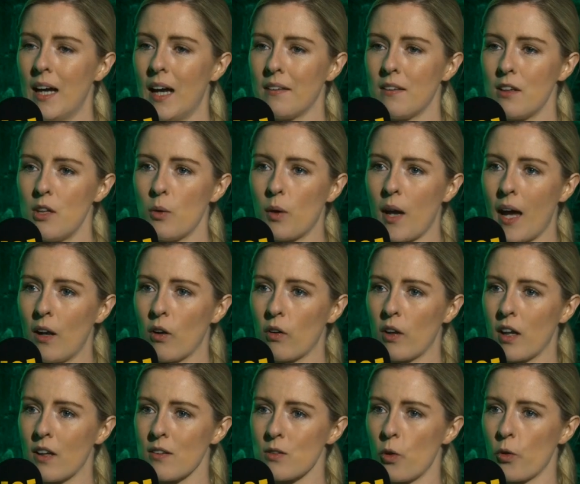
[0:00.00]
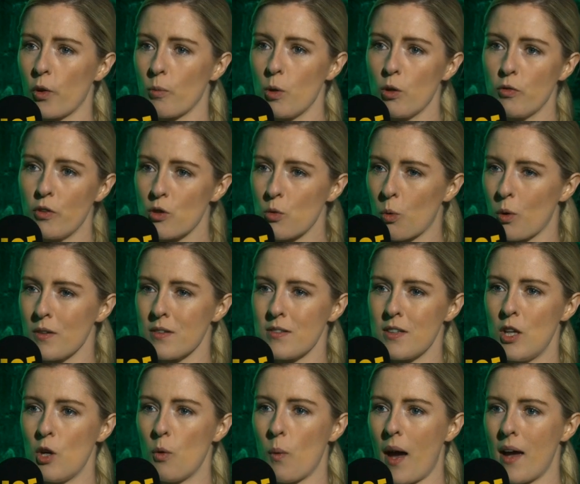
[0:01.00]
and the UK looking as though they're moving towards
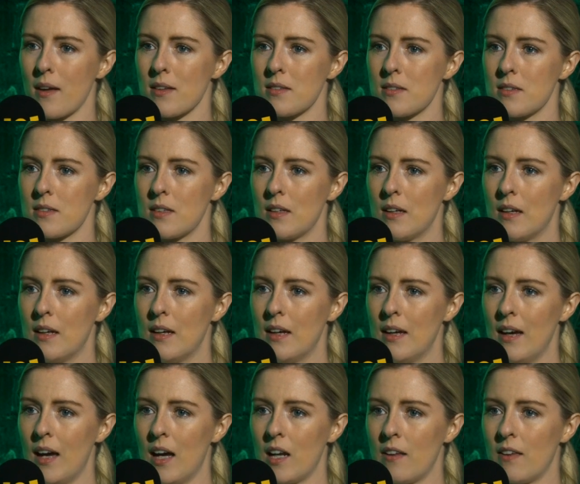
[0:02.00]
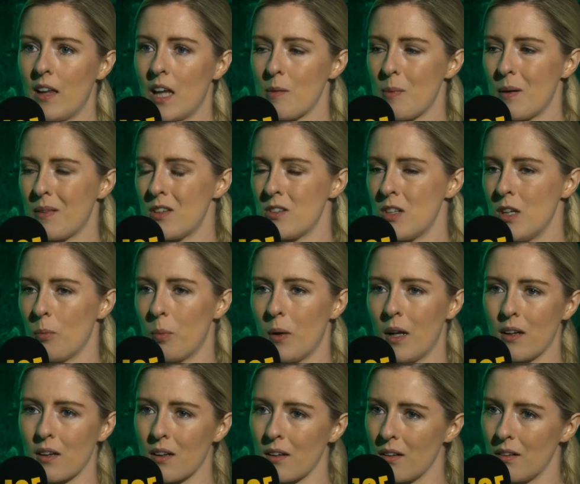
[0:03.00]
the US, and you think about the
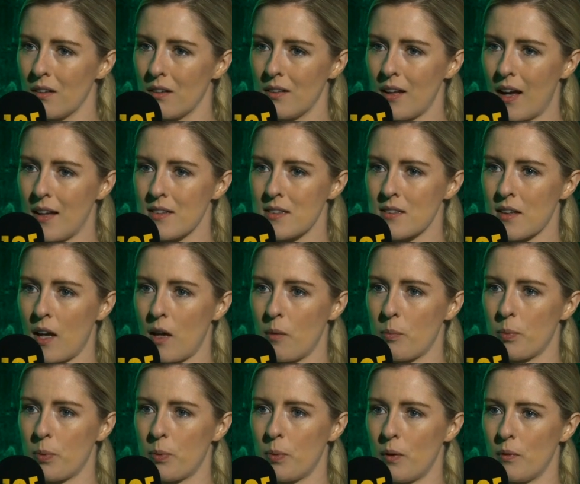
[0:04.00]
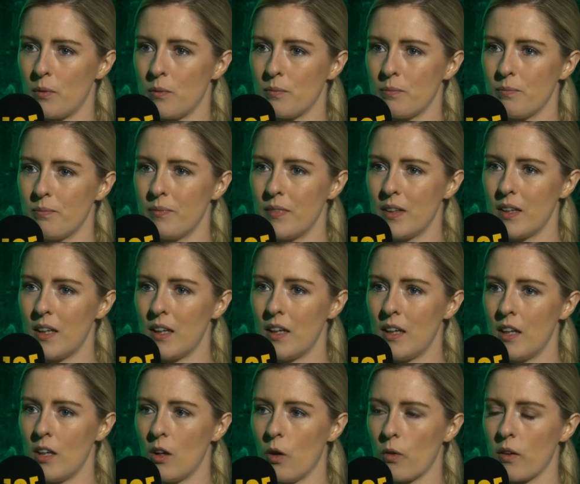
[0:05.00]
geopolitical landscape, and
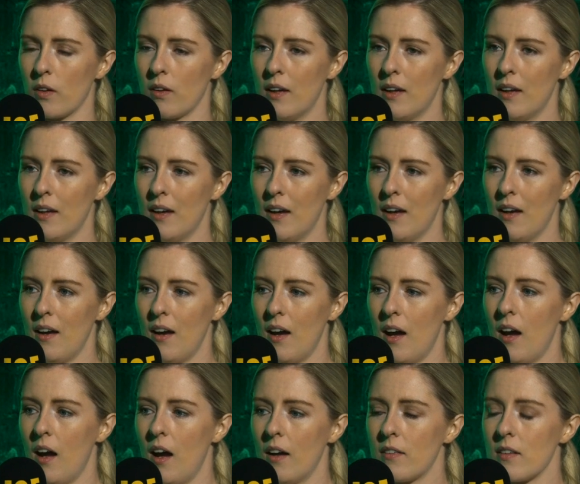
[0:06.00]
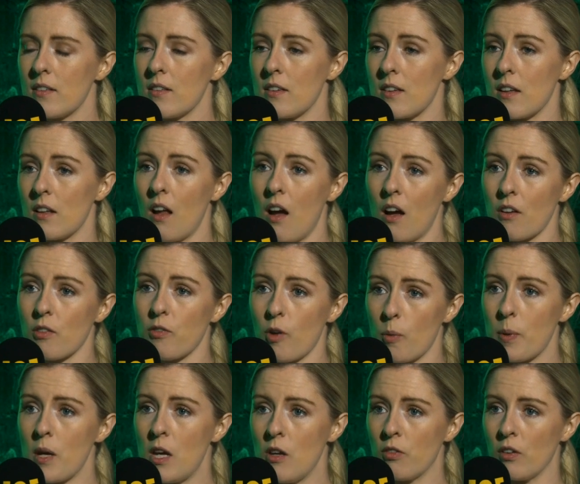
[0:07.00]
mm. you know, the, there's a lot of
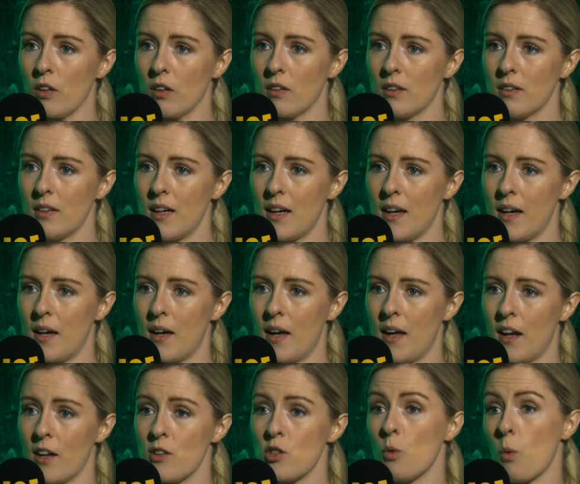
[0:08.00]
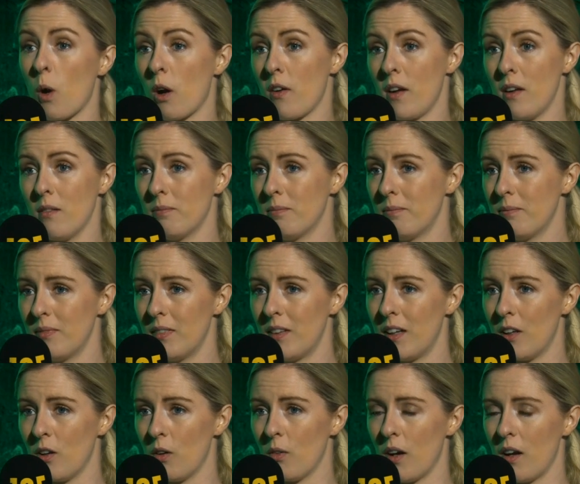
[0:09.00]
upheaval, uh, yeah. and I do worry,
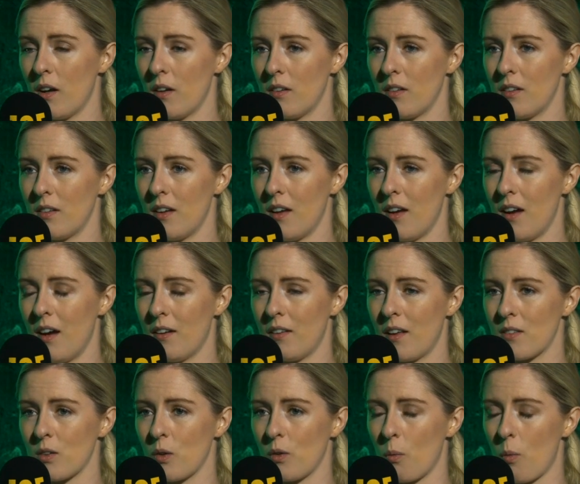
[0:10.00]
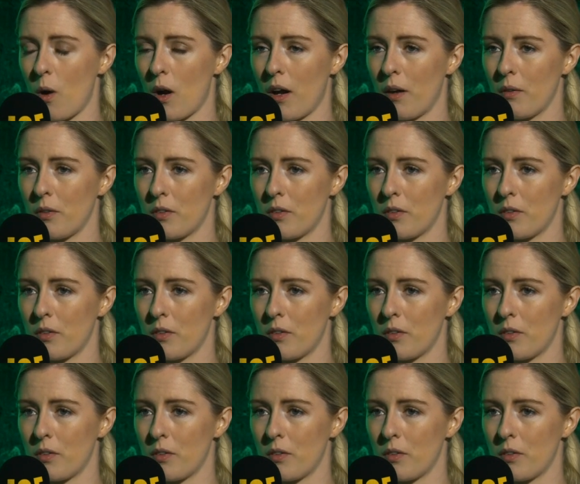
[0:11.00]
you know, uh, how that's going to work